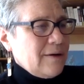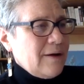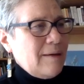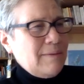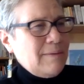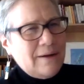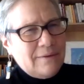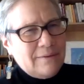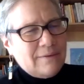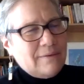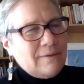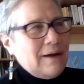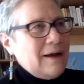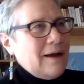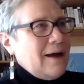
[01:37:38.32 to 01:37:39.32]
I mean,
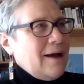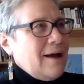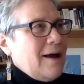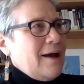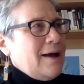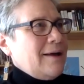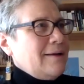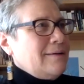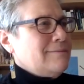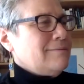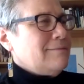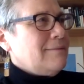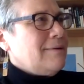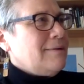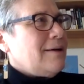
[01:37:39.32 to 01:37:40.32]
I,
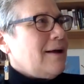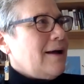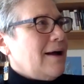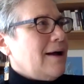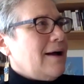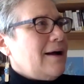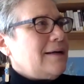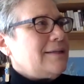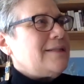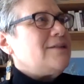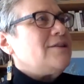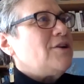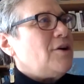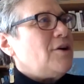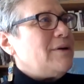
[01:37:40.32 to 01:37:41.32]
I
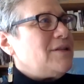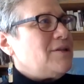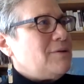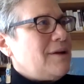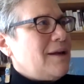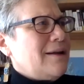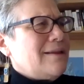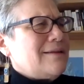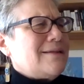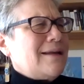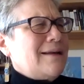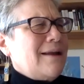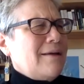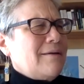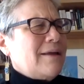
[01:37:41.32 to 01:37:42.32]
didn't go into a lot of this.
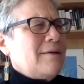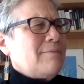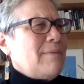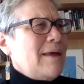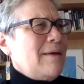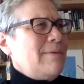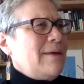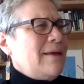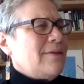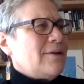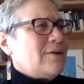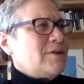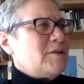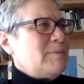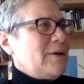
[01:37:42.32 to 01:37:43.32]
and it may be that
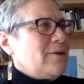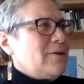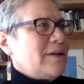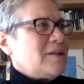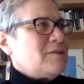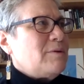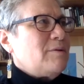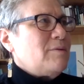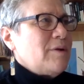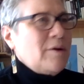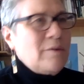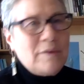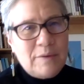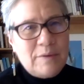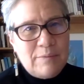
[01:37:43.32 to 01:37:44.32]
our speaker next week will
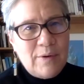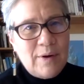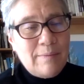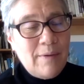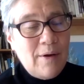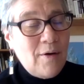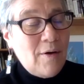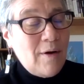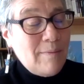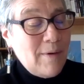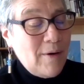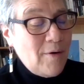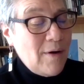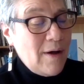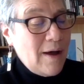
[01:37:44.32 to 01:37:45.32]
go into it more. I'm, I'm,
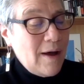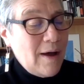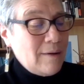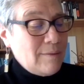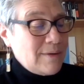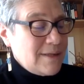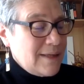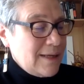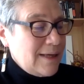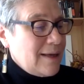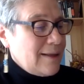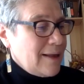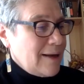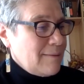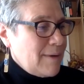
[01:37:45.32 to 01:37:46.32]
I was
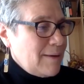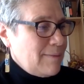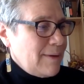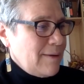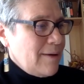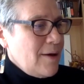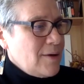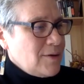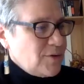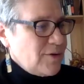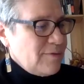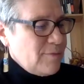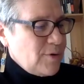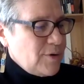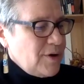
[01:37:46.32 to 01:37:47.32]
thinking that it might be sort
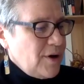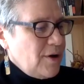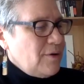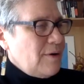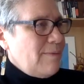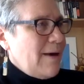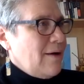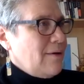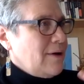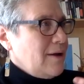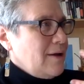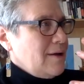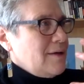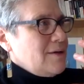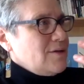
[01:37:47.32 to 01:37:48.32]
of more known about
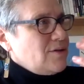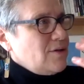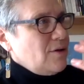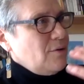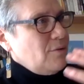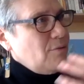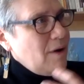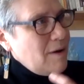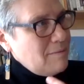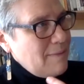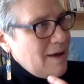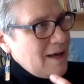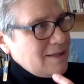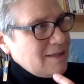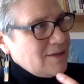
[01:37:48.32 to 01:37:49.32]
so, what
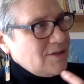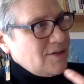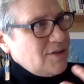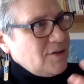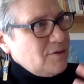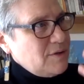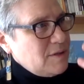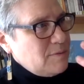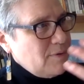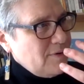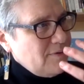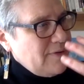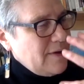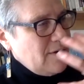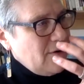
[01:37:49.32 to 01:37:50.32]
masks do is
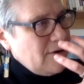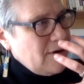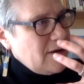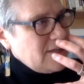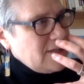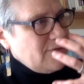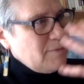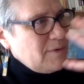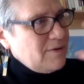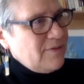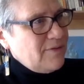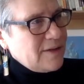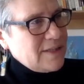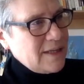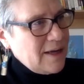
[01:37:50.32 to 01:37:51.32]
prevent our, us from
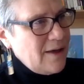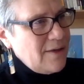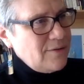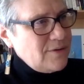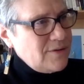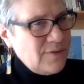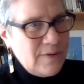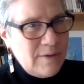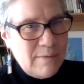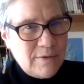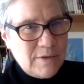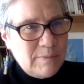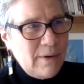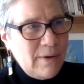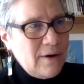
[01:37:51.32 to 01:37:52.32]
infecting others for the
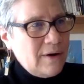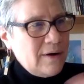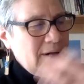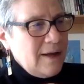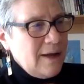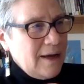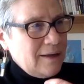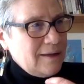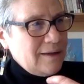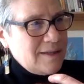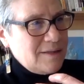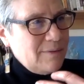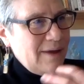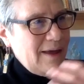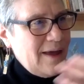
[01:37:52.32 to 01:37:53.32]
most part,
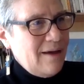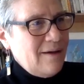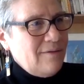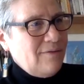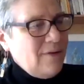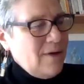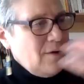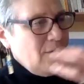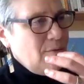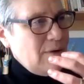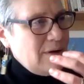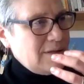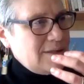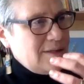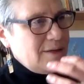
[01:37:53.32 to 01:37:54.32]
unless we have
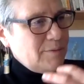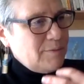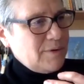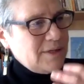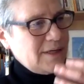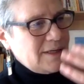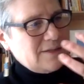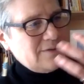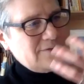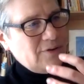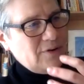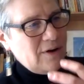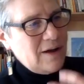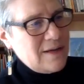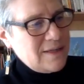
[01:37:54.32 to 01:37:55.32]
ones that are protective
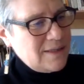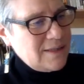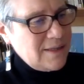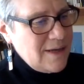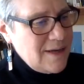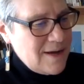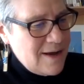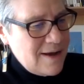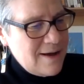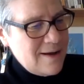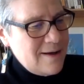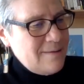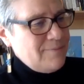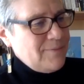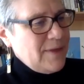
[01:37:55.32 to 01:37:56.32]
for us.
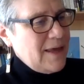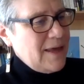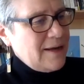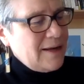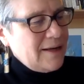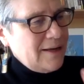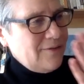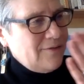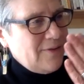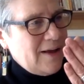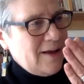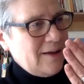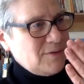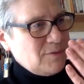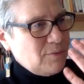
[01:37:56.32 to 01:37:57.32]
Um, the
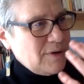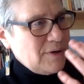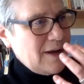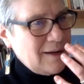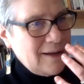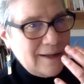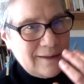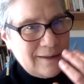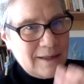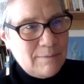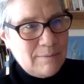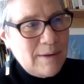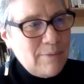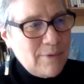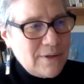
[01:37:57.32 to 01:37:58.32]
N95s, we're not likely to
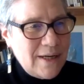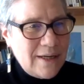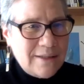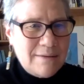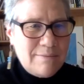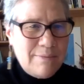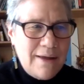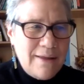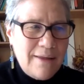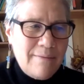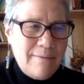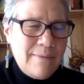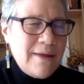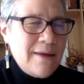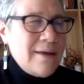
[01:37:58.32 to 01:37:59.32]
be protected by
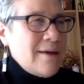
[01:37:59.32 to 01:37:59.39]
them.